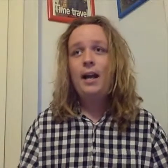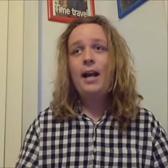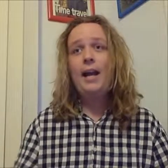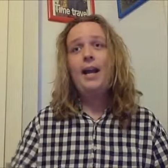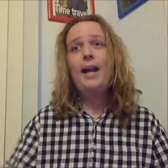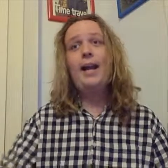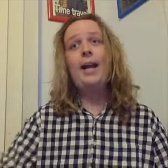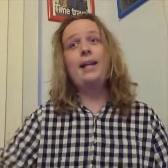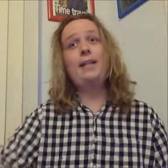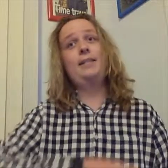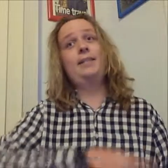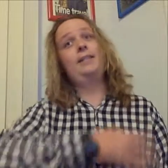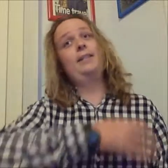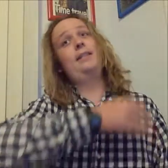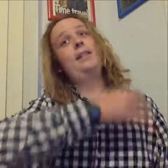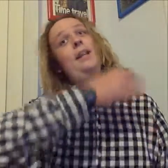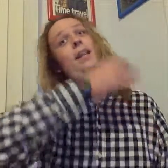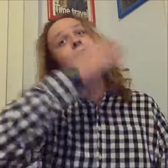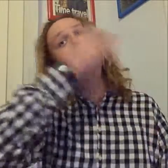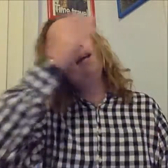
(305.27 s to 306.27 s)
And
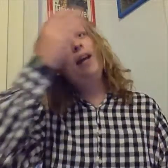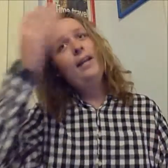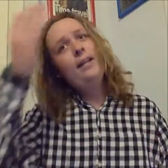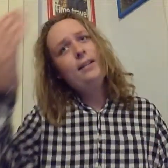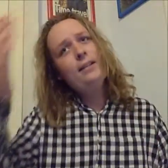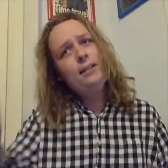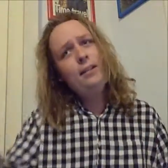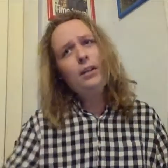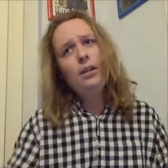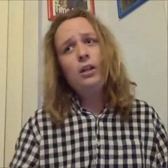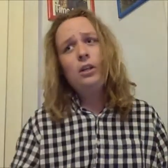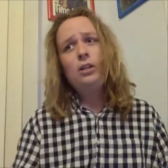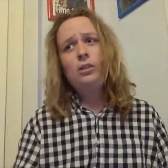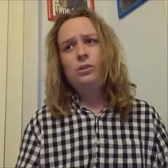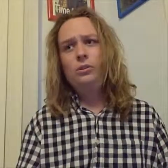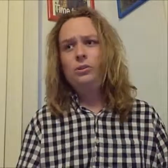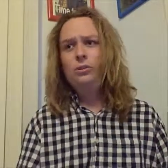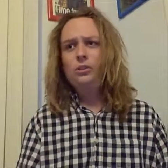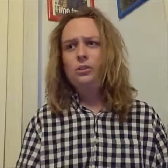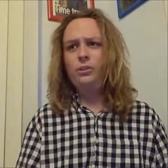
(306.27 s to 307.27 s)
then,
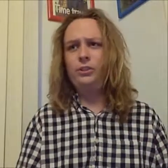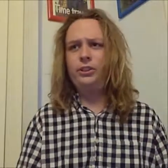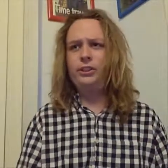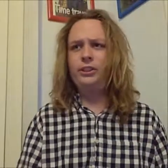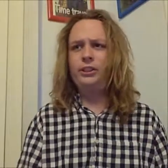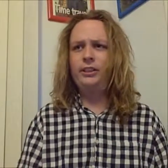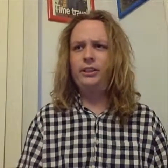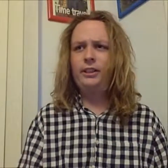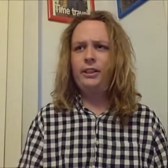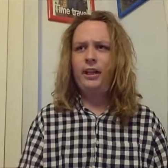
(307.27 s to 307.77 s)
oof,